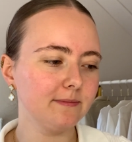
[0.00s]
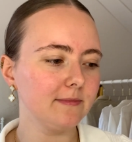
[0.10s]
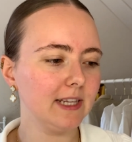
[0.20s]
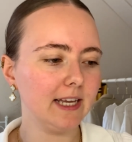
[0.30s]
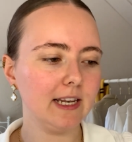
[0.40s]

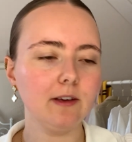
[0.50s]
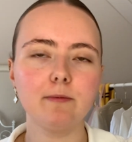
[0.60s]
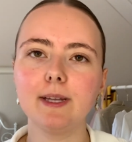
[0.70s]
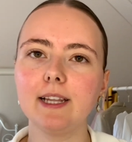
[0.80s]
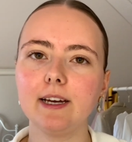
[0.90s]
lately have
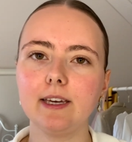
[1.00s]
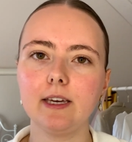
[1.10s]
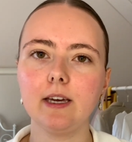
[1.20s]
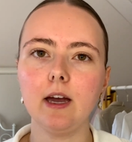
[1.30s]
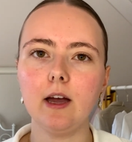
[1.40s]
been
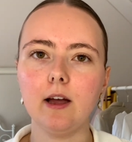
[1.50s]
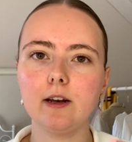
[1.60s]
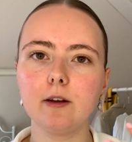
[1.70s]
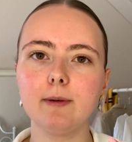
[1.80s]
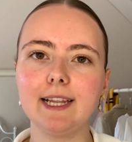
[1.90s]
liking a
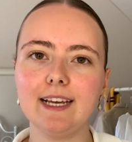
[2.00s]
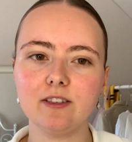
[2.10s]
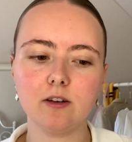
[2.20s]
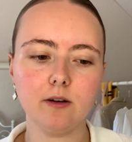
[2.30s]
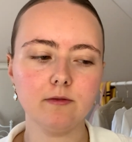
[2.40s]
little bit less
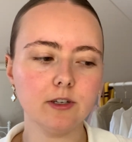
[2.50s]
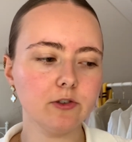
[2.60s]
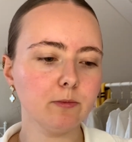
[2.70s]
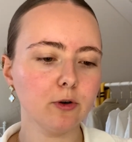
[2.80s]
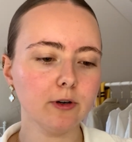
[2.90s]
coverage
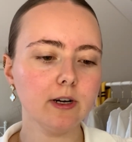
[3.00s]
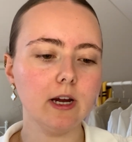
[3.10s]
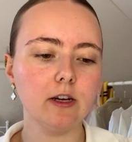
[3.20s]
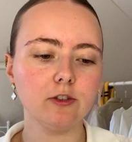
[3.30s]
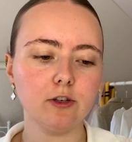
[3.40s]
more,
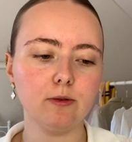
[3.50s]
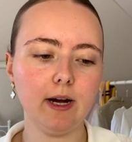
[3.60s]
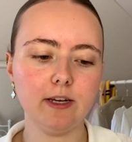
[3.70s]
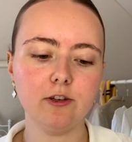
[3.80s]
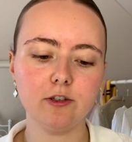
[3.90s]
so I
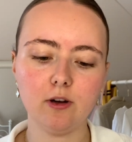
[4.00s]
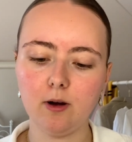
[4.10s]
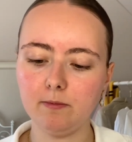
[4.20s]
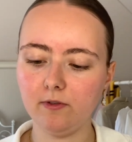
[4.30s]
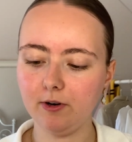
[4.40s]
just
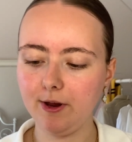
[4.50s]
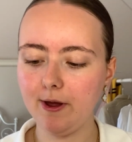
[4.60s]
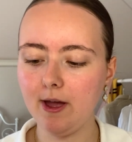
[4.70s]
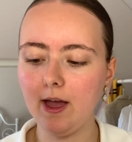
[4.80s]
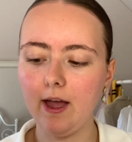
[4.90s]
opt for the
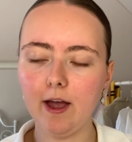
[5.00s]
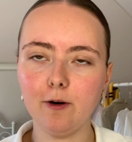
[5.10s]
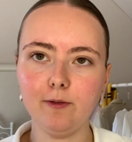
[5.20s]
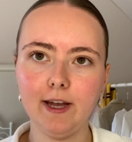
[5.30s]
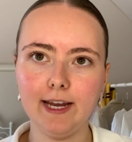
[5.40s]
e.l.f.
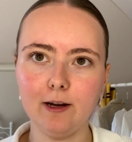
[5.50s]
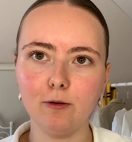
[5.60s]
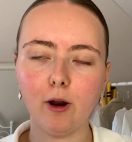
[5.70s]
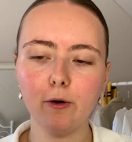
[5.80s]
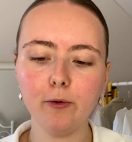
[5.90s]
Halo
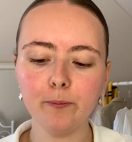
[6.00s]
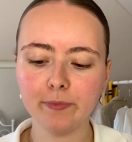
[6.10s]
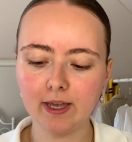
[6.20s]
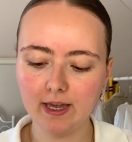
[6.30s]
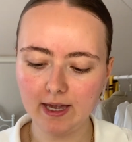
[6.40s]
Glow.
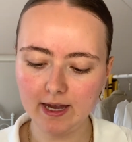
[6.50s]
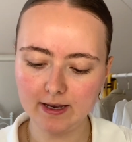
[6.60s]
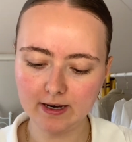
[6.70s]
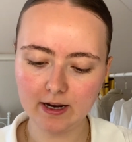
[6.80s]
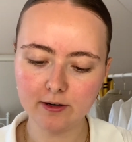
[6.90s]

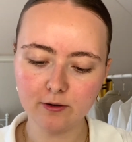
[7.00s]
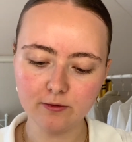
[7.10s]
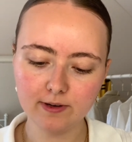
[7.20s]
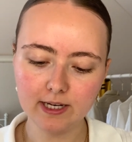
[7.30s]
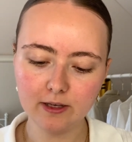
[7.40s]
And I don't
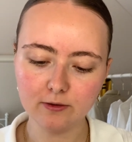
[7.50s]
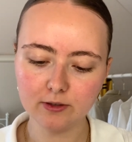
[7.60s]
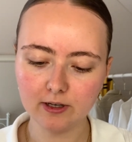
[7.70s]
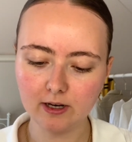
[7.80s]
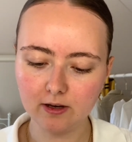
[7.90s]
really use
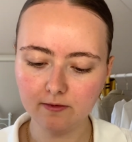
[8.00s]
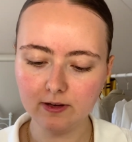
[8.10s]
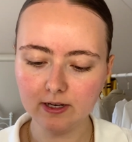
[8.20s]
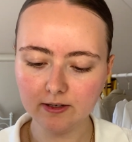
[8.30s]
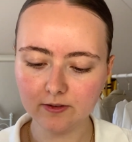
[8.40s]
a lot of
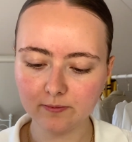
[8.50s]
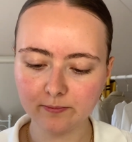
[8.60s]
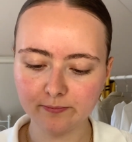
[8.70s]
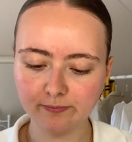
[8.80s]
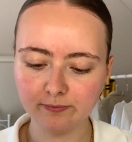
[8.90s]
this.
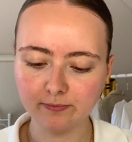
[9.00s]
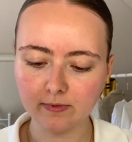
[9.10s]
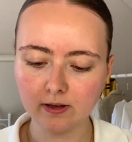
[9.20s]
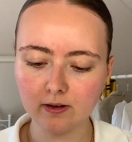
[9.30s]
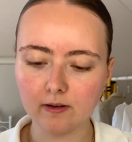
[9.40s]

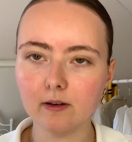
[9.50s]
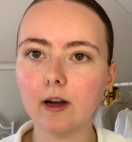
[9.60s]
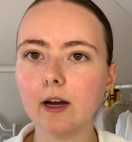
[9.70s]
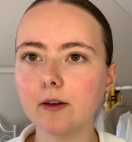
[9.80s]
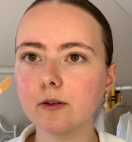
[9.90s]

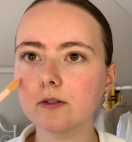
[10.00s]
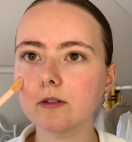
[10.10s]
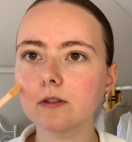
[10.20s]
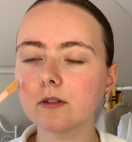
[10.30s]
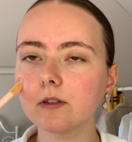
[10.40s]
I use
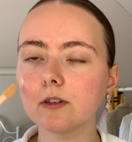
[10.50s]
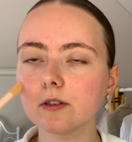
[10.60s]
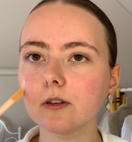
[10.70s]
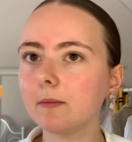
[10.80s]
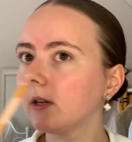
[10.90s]
just
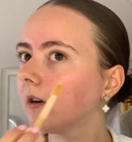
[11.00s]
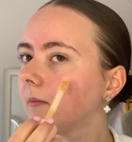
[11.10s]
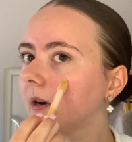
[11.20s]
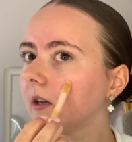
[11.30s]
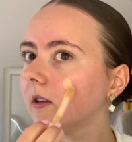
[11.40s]
a bit on
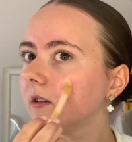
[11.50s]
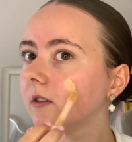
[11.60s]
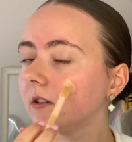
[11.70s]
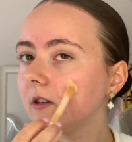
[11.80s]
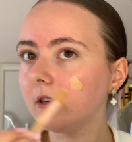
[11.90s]
my
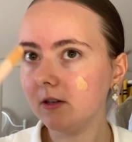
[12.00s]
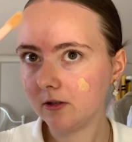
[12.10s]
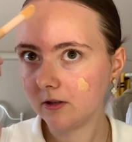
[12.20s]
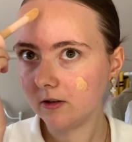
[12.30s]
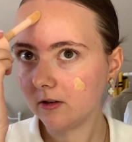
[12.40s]
cheeks,
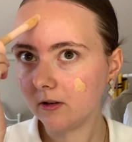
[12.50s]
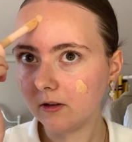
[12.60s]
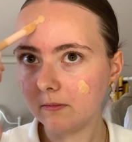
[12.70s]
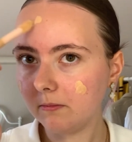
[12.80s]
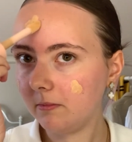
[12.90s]

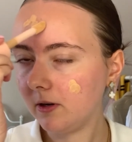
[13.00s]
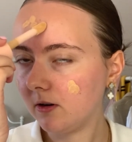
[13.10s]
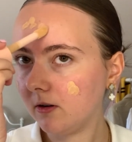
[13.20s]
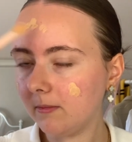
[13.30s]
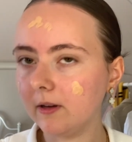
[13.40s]
a bit
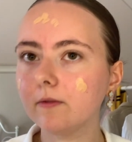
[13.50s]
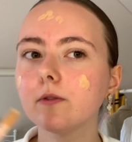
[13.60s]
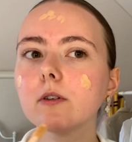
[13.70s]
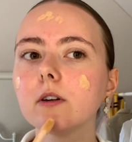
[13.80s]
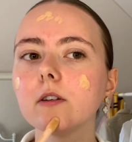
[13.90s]
on my
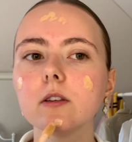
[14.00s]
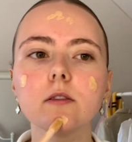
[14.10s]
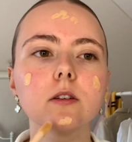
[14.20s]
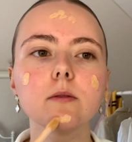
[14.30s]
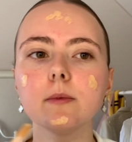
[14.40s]
forehead,
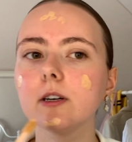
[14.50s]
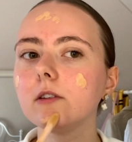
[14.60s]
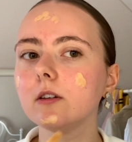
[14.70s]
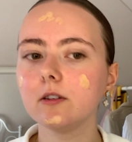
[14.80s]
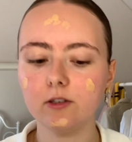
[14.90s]
and on my
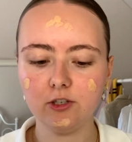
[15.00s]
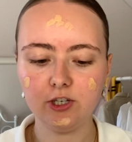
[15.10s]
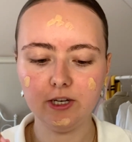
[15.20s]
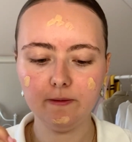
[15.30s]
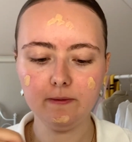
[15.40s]

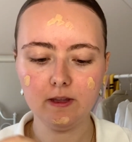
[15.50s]
chin.